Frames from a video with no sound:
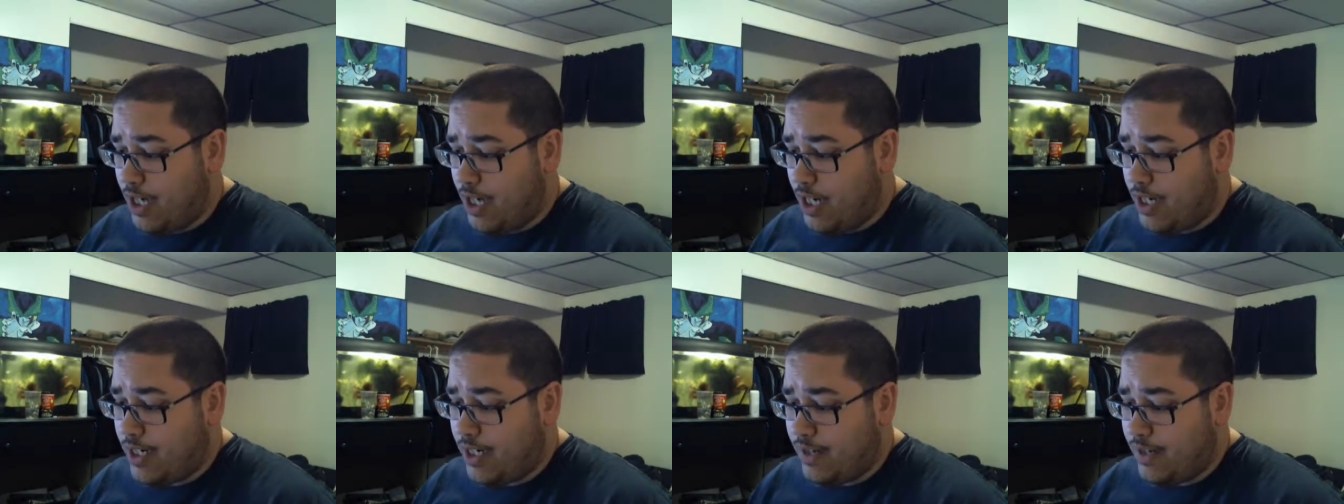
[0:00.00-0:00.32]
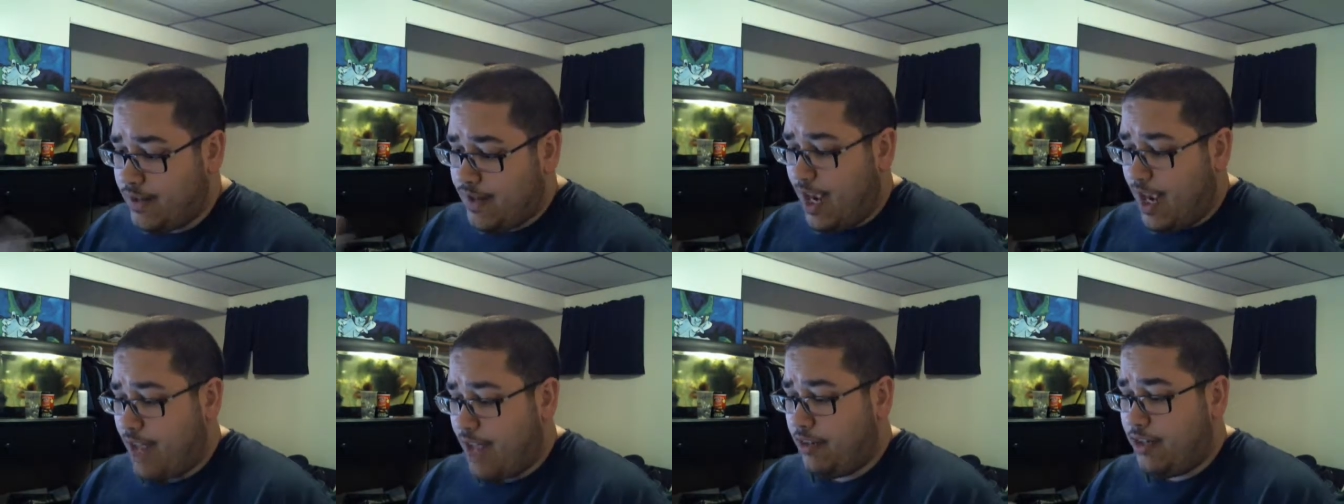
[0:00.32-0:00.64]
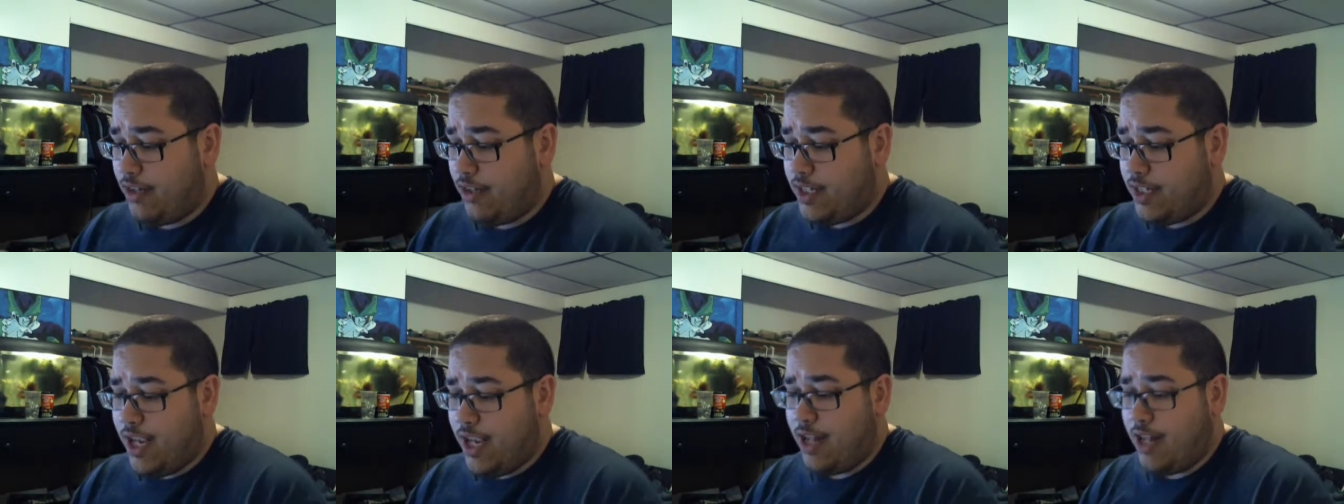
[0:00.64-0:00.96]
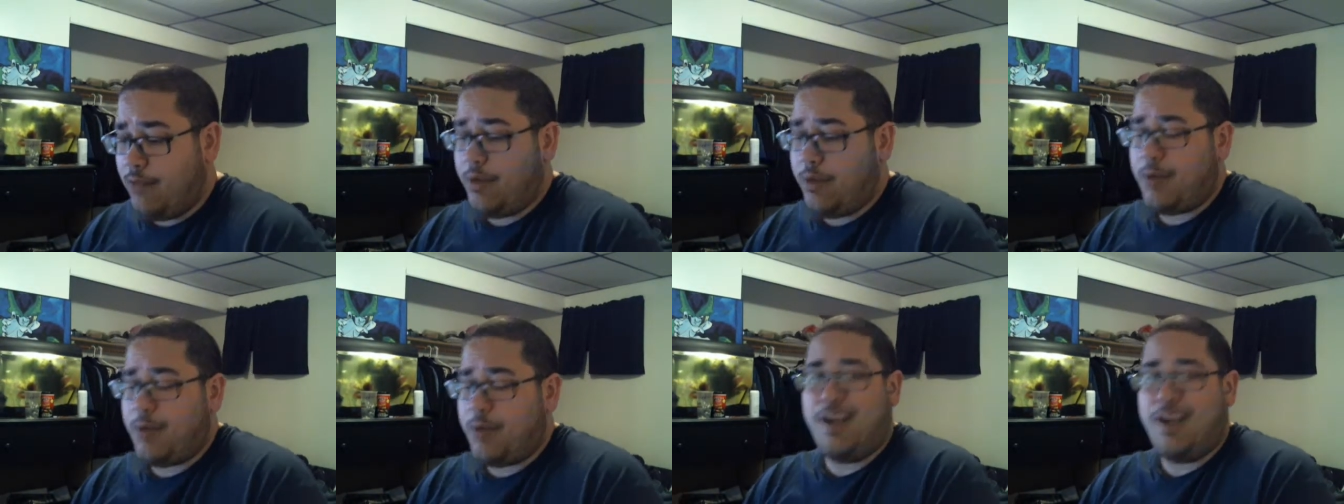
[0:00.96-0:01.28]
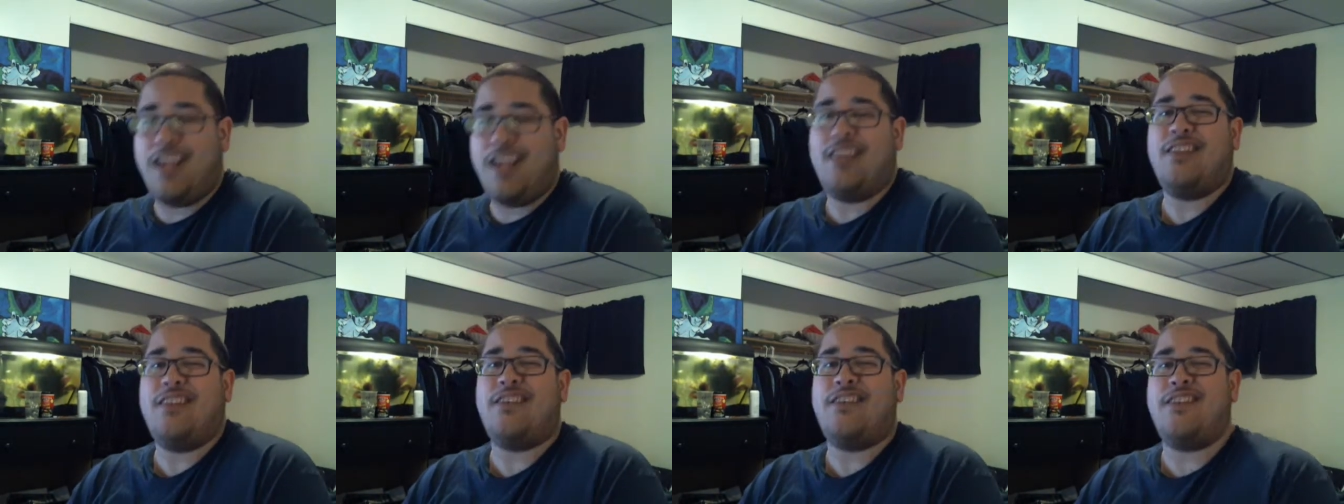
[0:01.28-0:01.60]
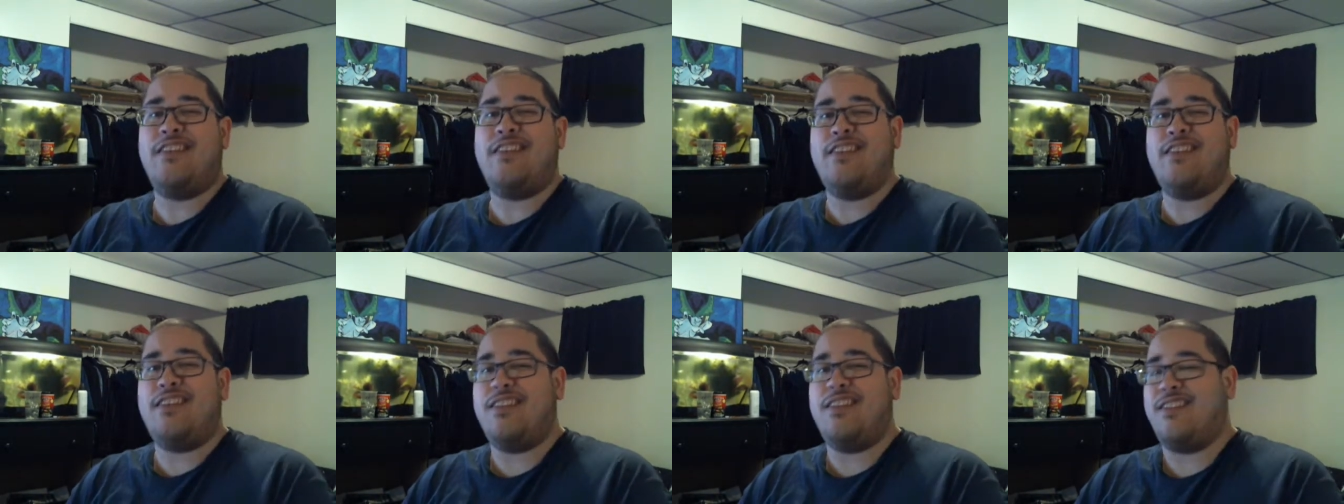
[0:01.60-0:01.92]
Because I looked at it, I'm like, man,
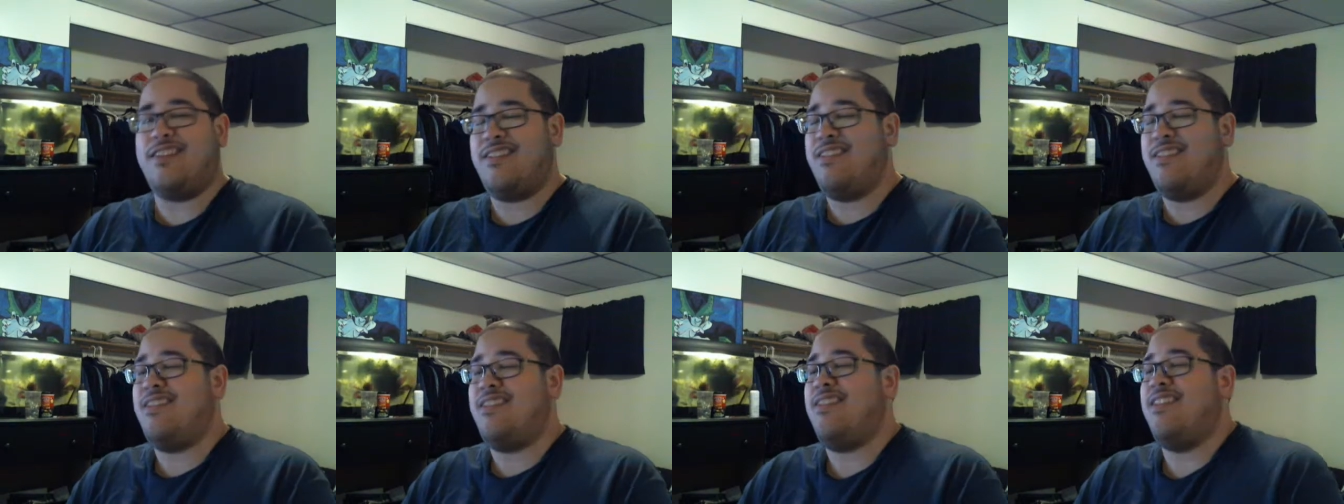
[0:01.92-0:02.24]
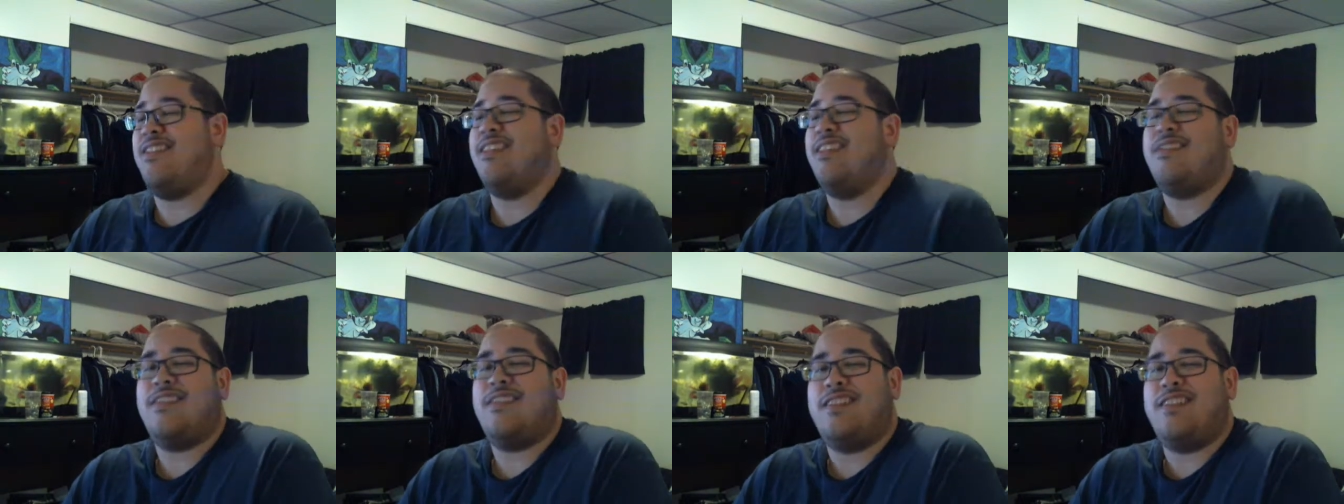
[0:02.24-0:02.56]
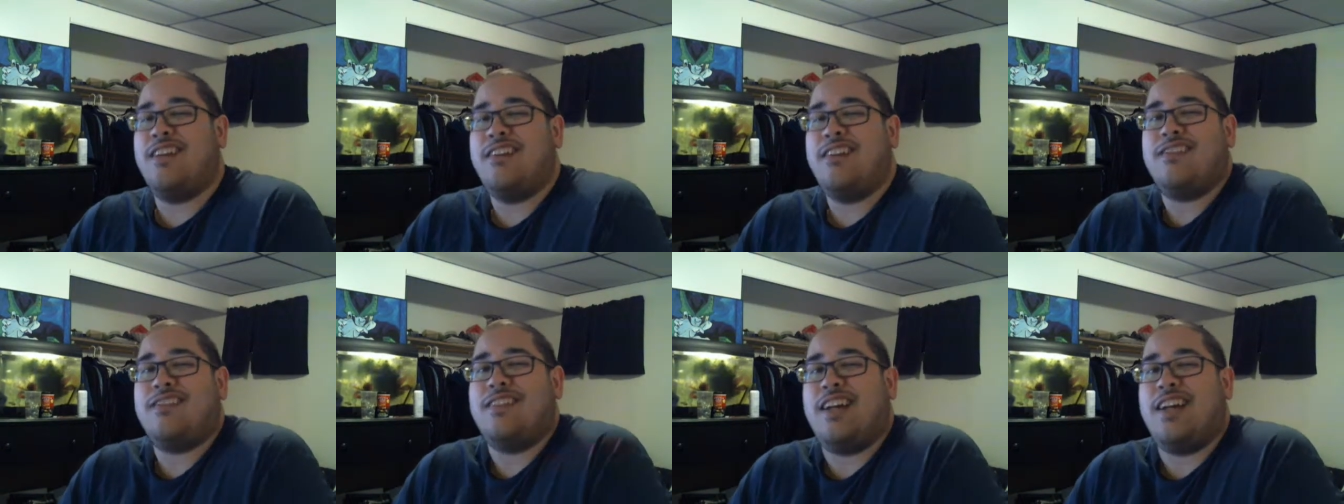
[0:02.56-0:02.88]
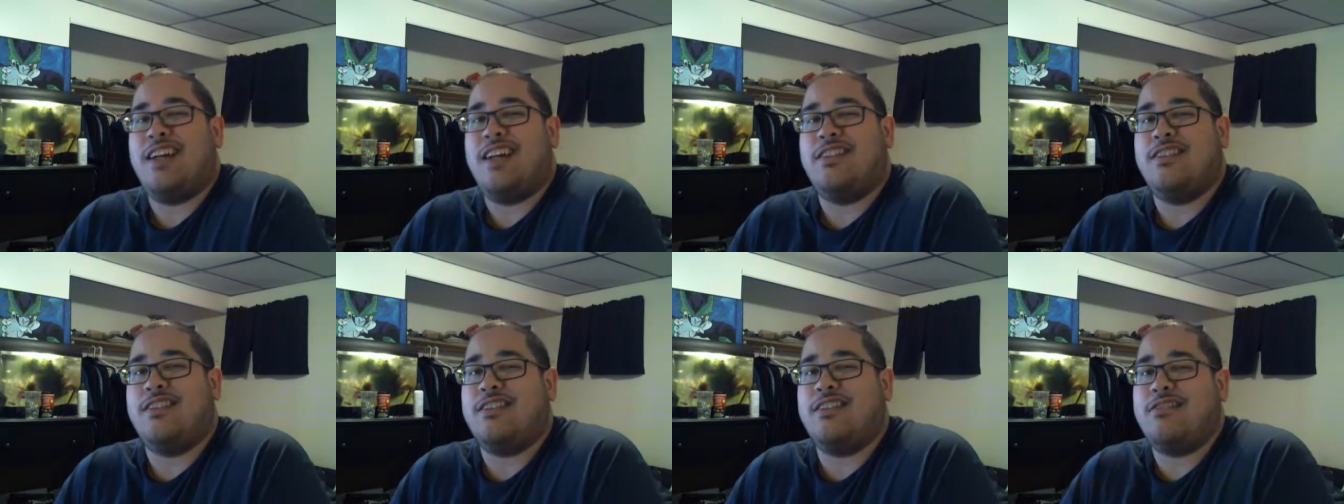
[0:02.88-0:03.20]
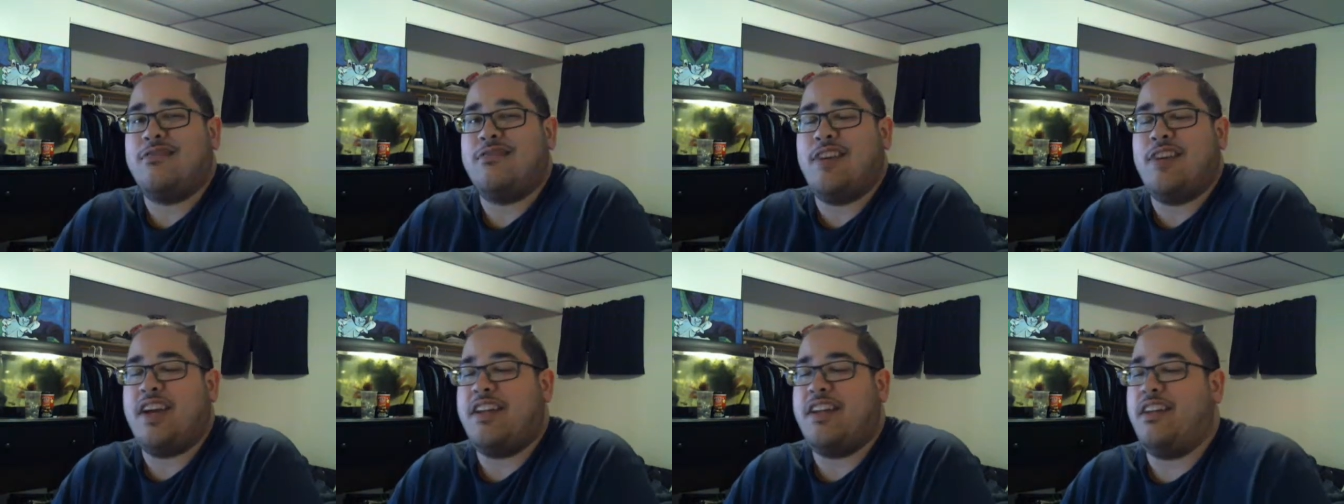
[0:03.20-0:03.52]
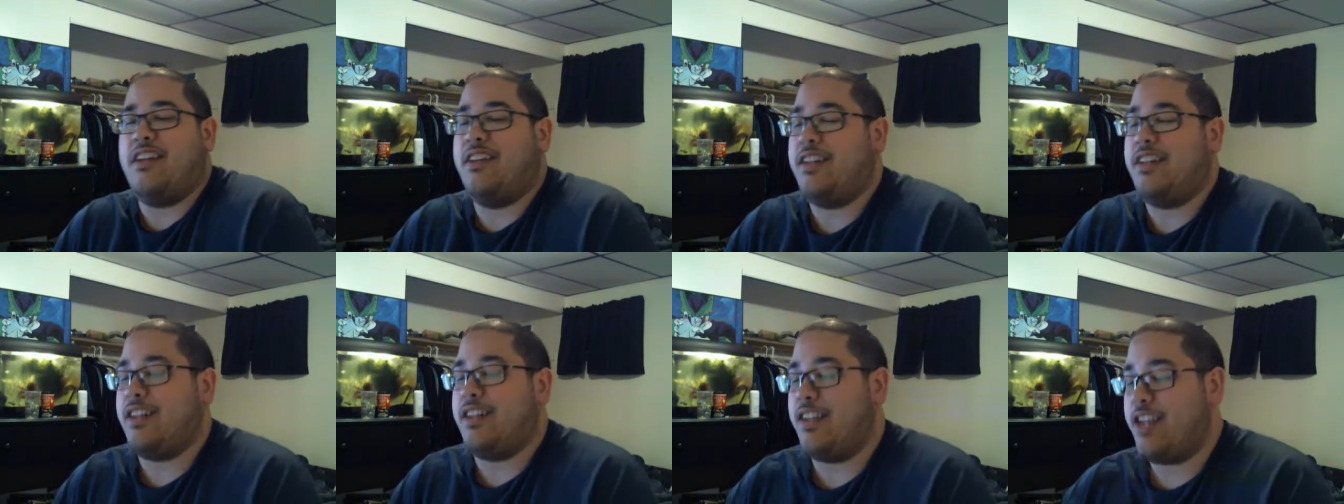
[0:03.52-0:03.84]
this just, just does not look right,
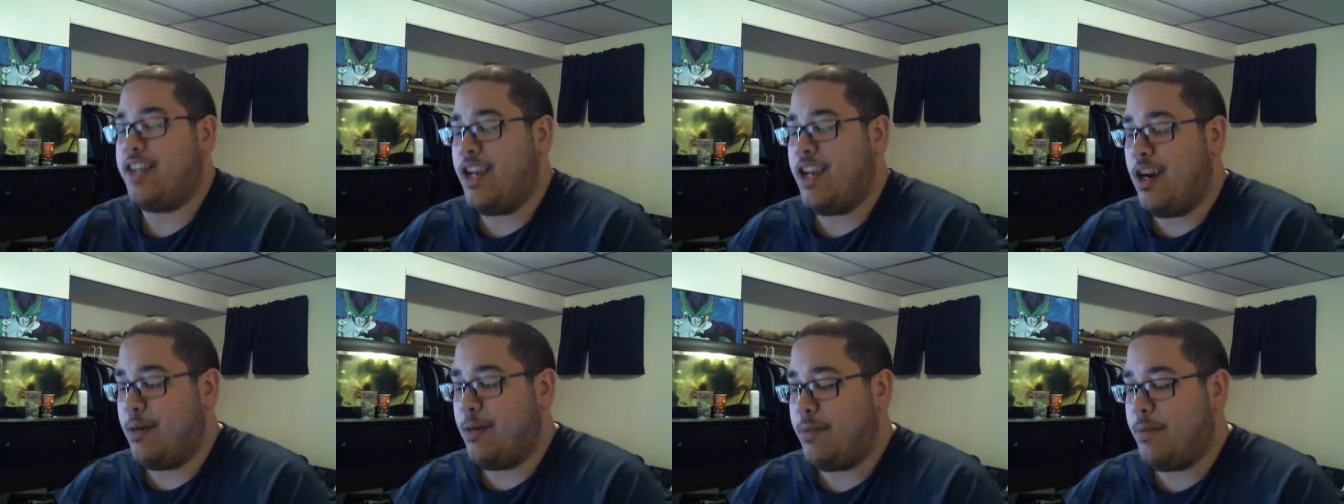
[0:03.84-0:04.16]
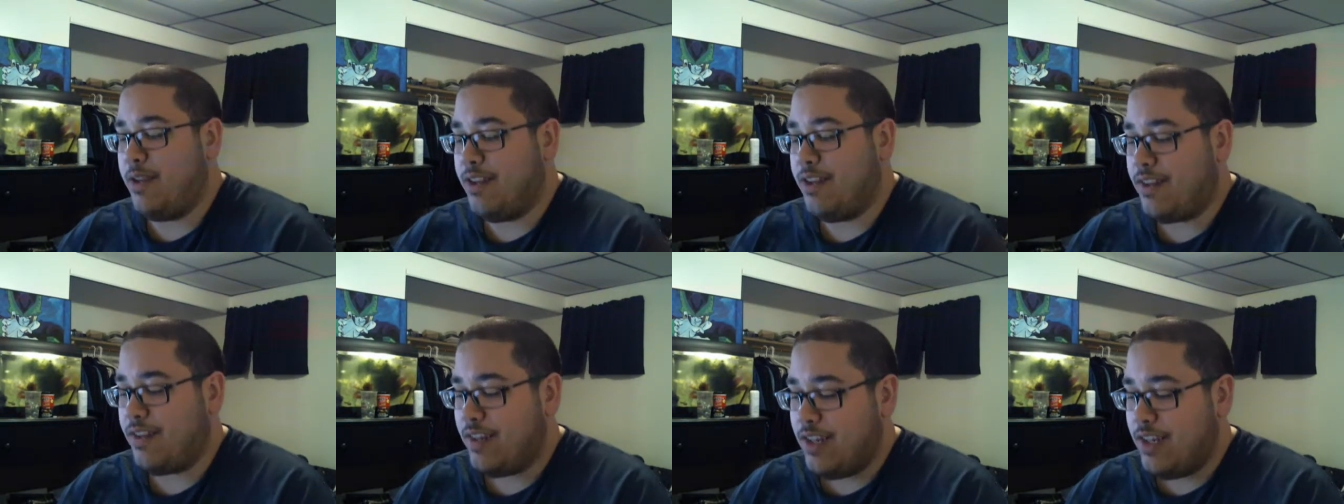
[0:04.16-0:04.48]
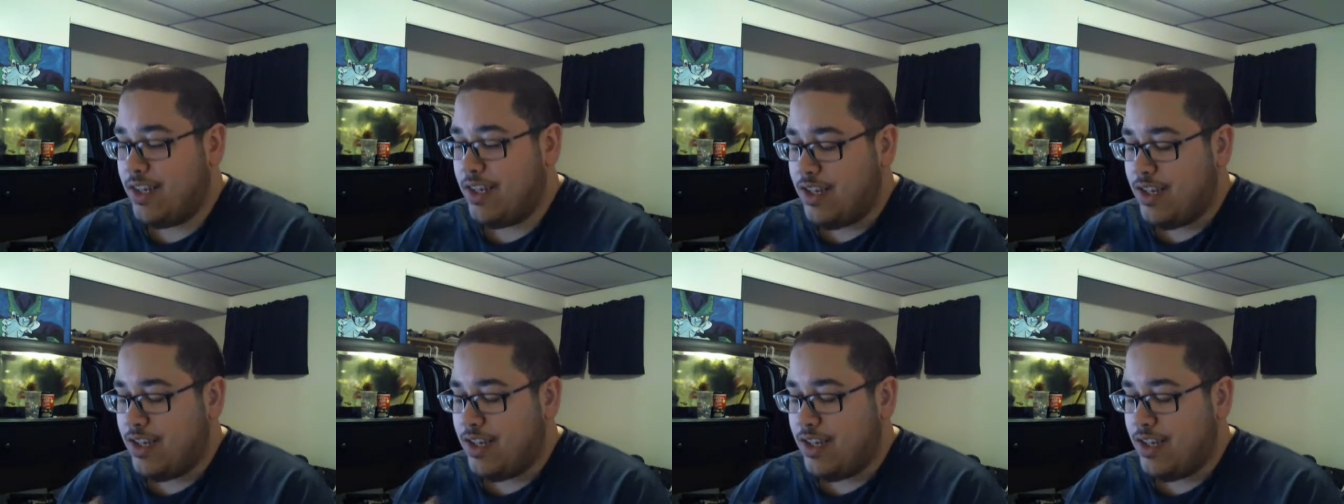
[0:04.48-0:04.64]
like the carapace.